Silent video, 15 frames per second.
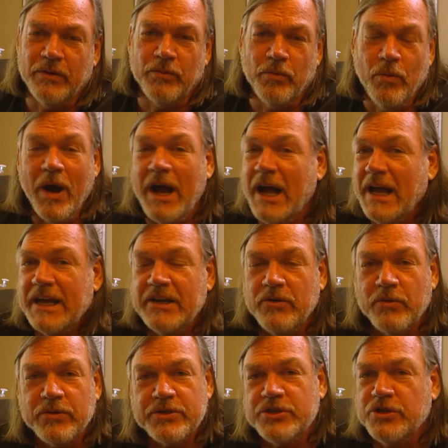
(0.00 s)
wine
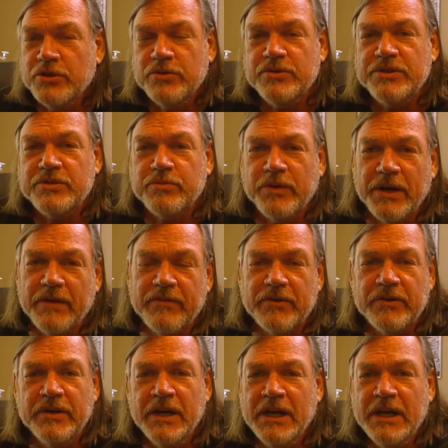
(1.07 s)
or juice,
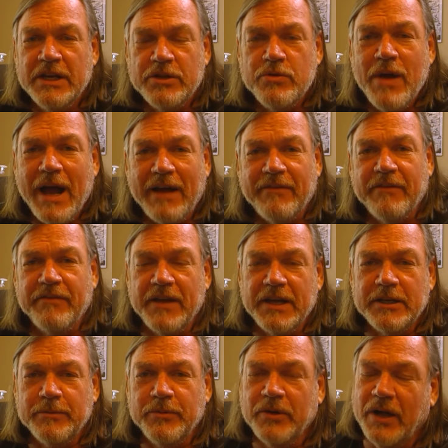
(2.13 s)
whatever you have
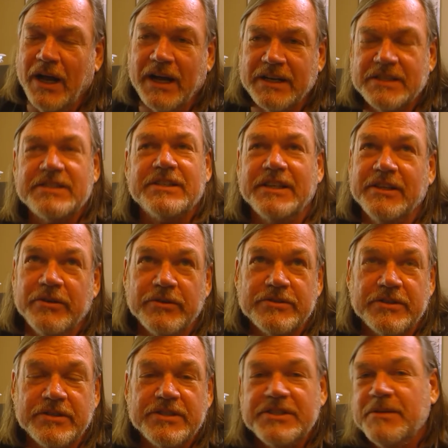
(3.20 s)
available. Honestly, those
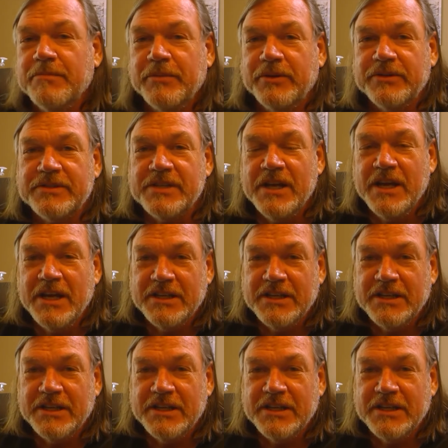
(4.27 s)
are symbols.